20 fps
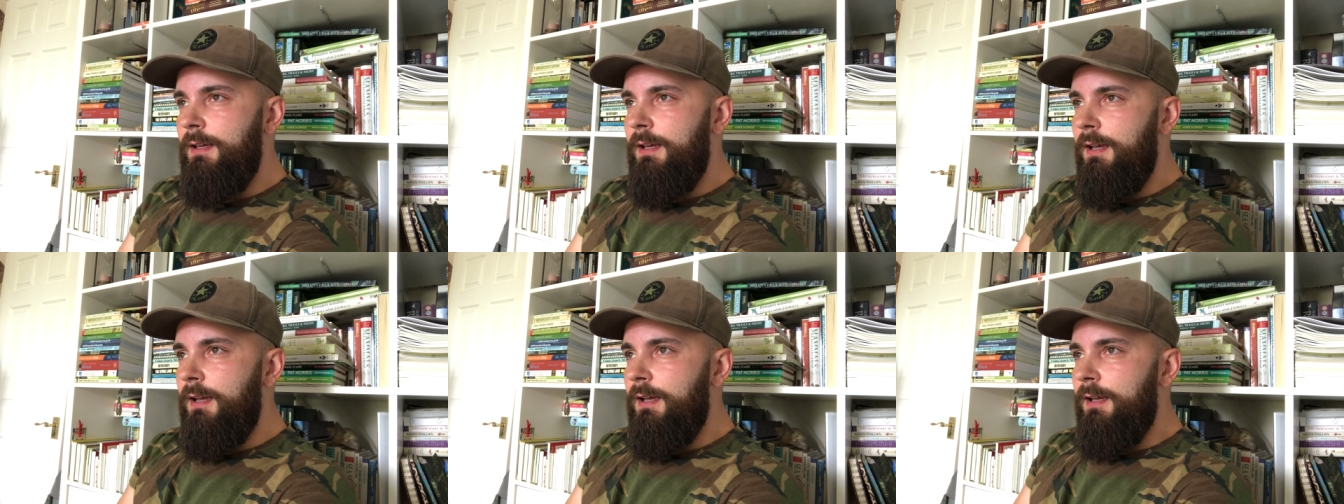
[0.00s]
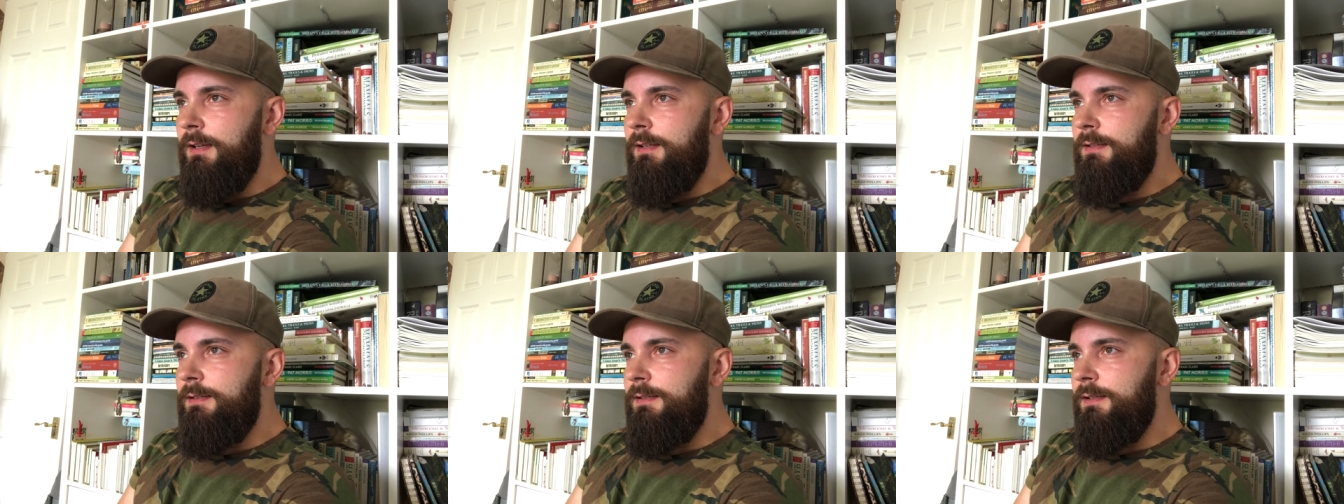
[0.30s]

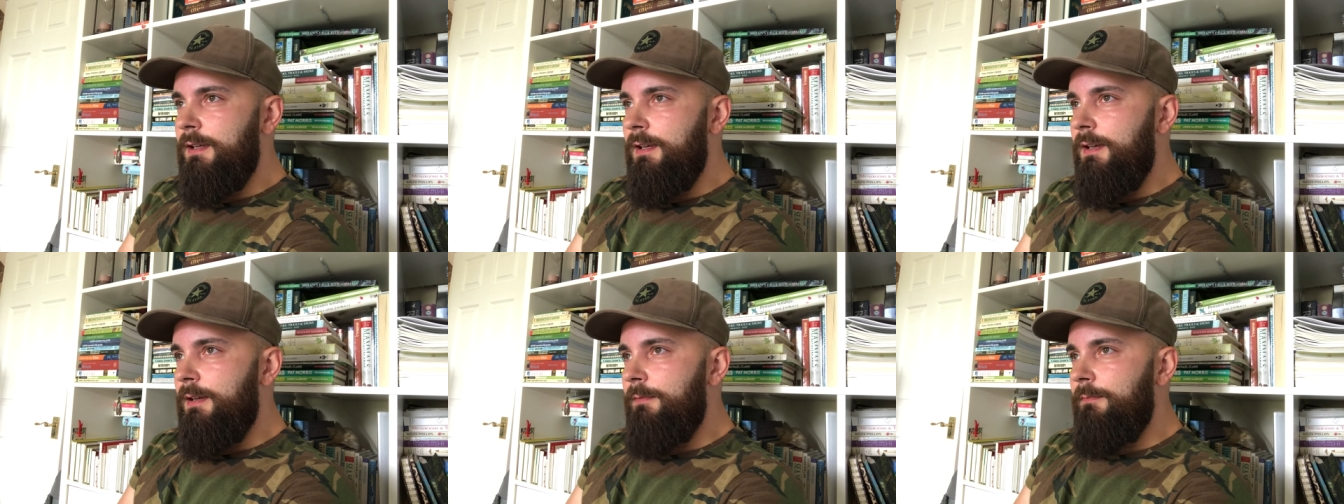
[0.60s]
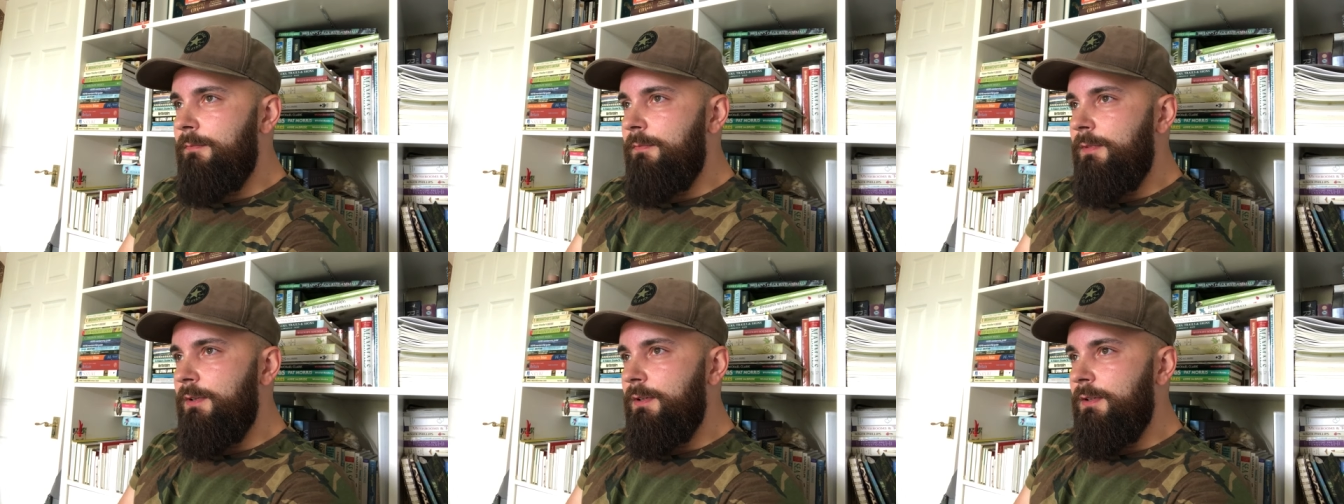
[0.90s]
and
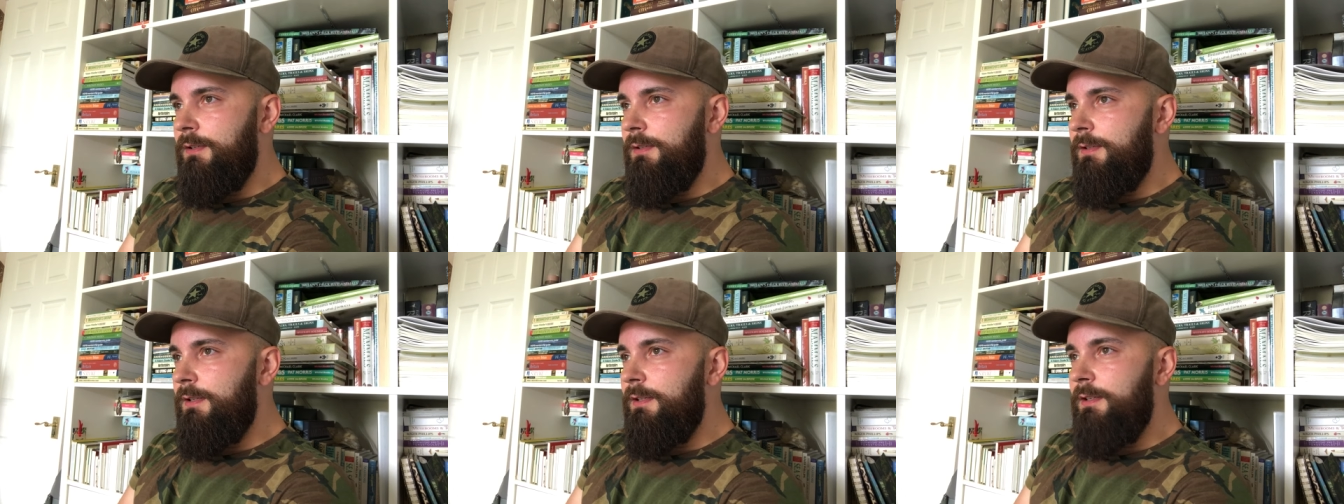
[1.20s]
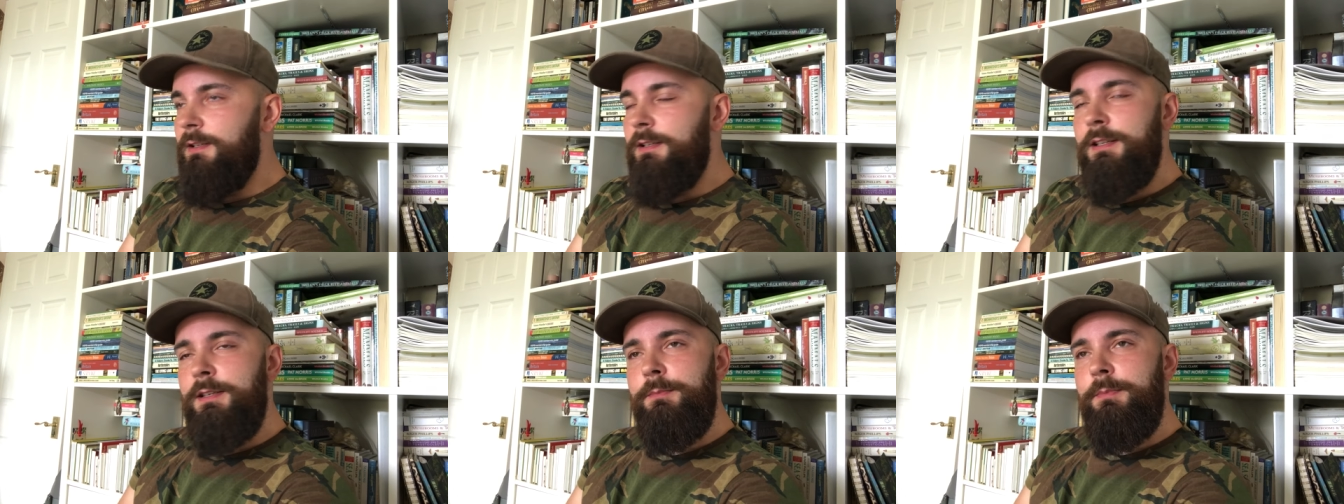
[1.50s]
um,
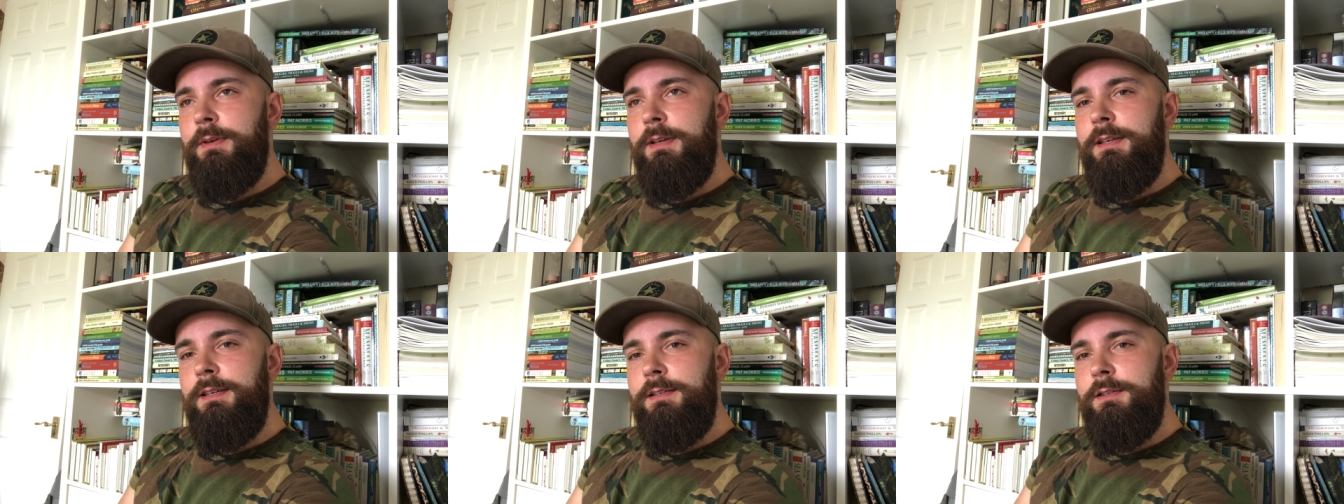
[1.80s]
continually be